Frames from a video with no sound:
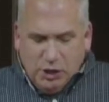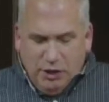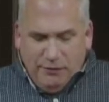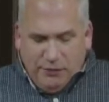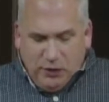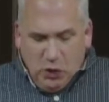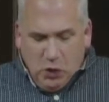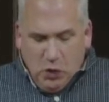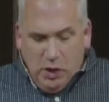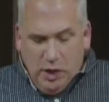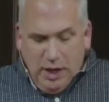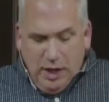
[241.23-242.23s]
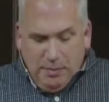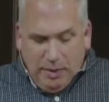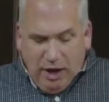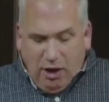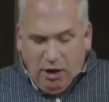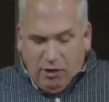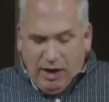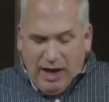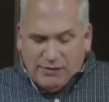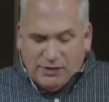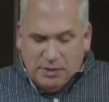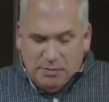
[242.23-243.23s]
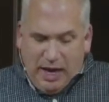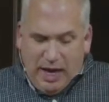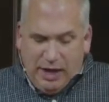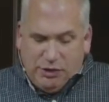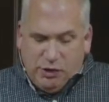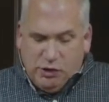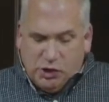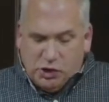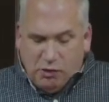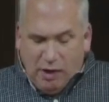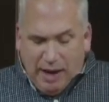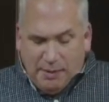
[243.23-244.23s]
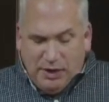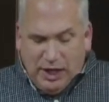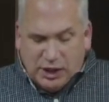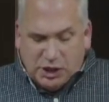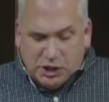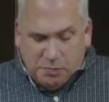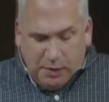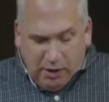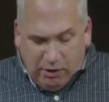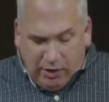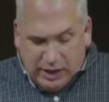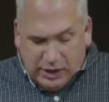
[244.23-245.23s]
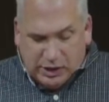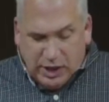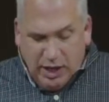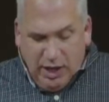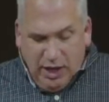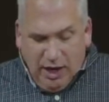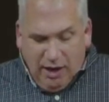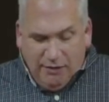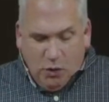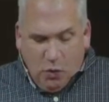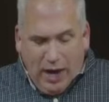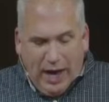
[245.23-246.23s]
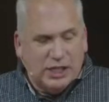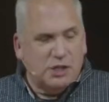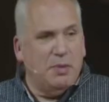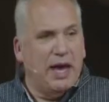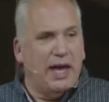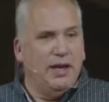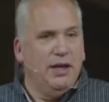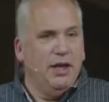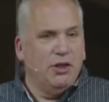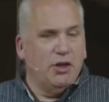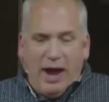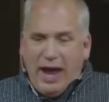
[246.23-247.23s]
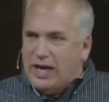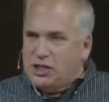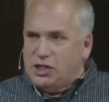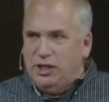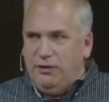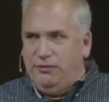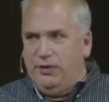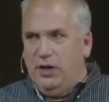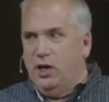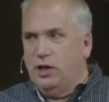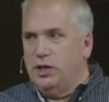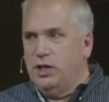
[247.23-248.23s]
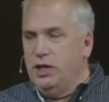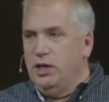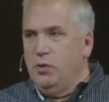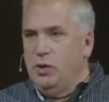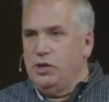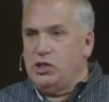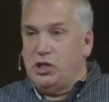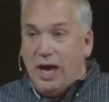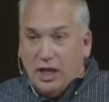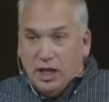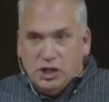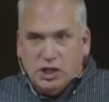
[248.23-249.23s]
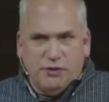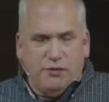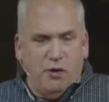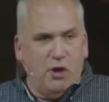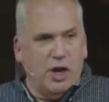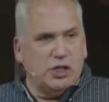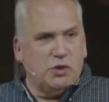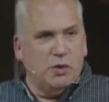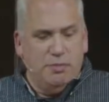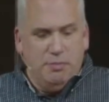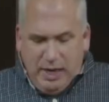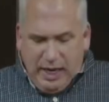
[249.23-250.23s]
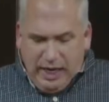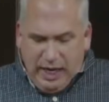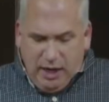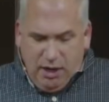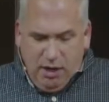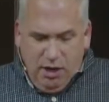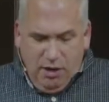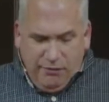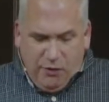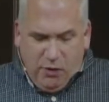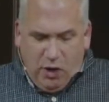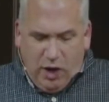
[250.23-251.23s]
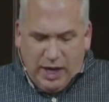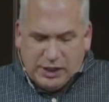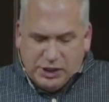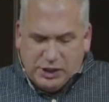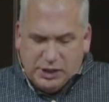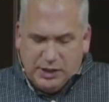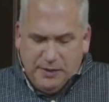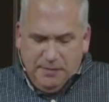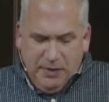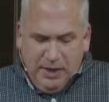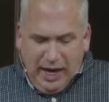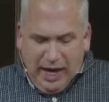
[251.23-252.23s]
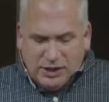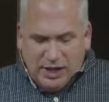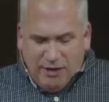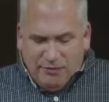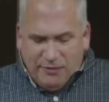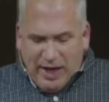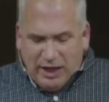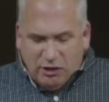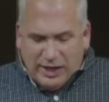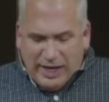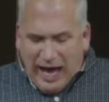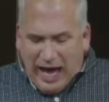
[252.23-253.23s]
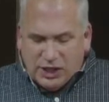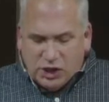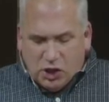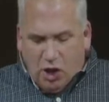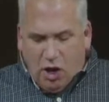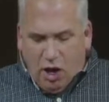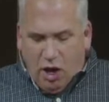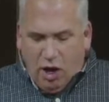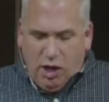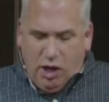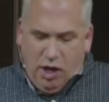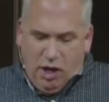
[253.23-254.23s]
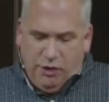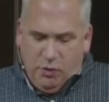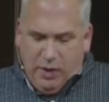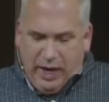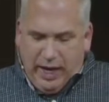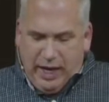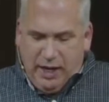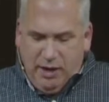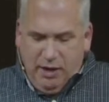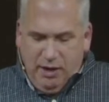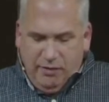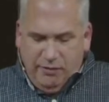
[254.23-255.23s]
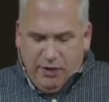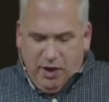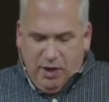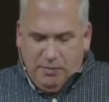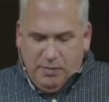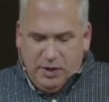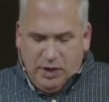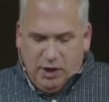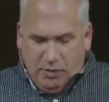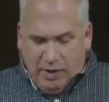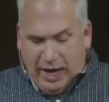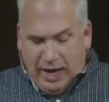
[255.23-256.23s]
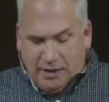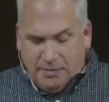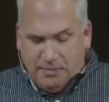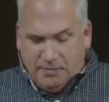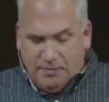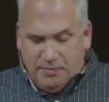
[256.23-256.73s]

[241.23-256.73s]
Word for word: So the few paragraphs in Matthew describing the experience of the wise men, they're actually filled with challenges for us, with meaning for us, as they followed God's call all the way from Iran.